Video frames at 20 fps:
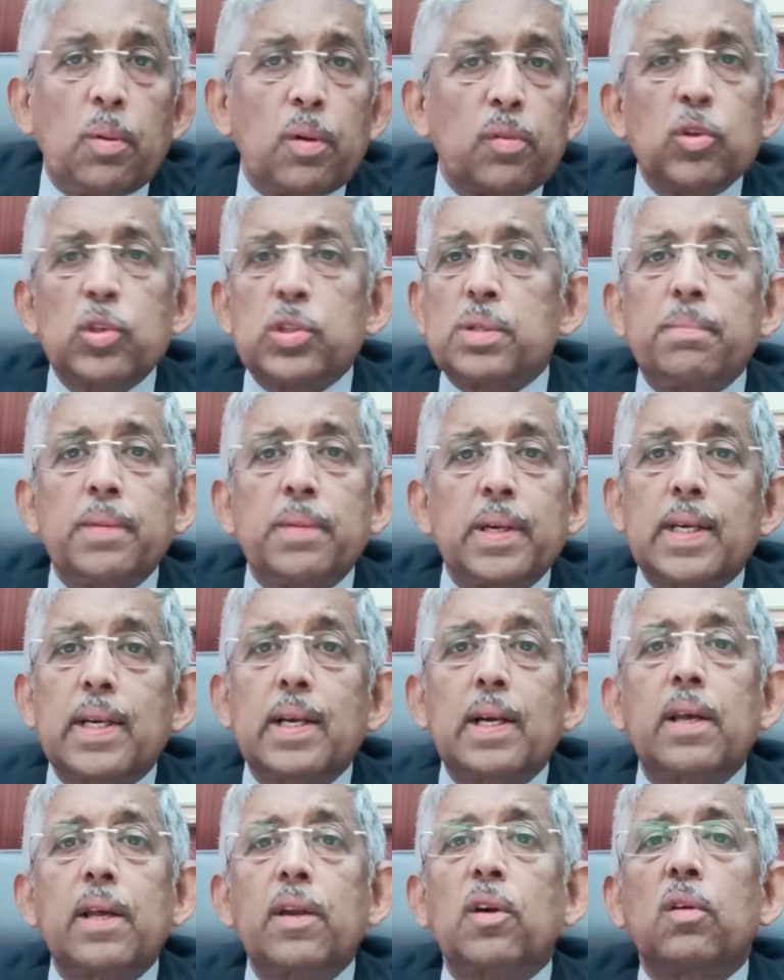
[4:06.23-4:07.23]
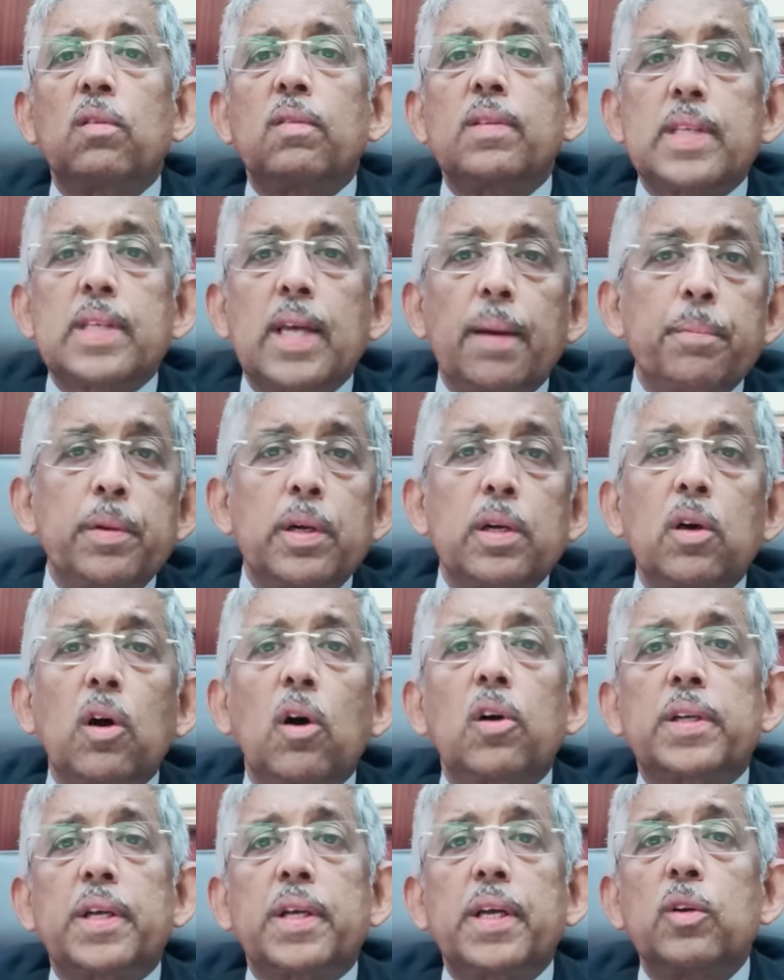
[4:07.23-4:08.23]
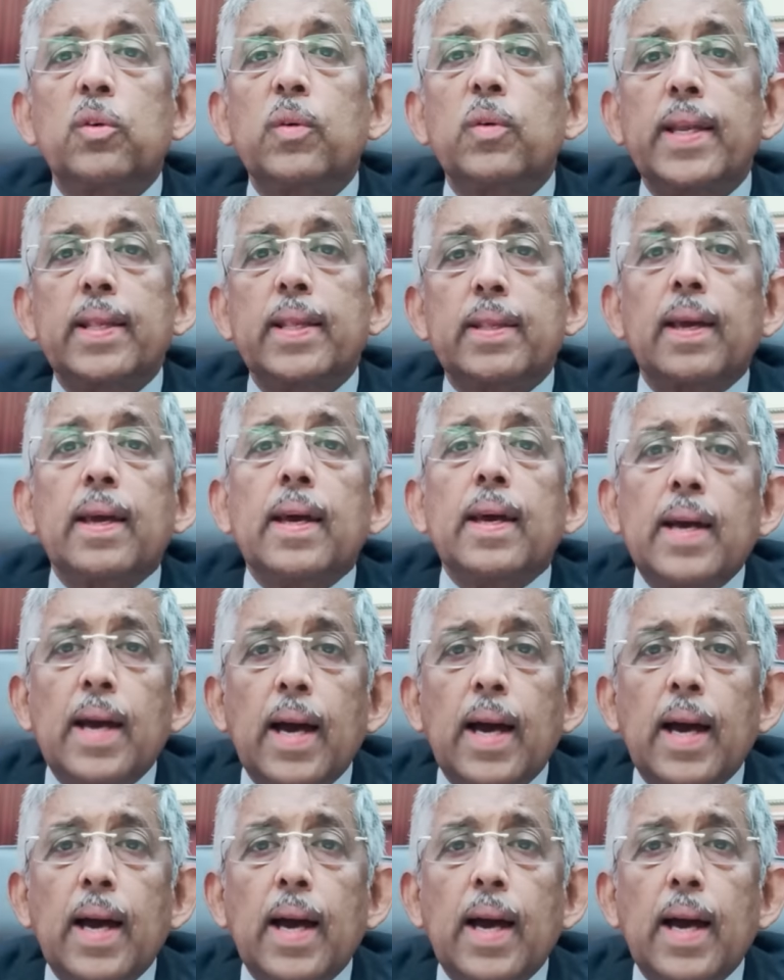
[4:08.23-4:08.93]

Of course, a miracle can always happen. God can do anything.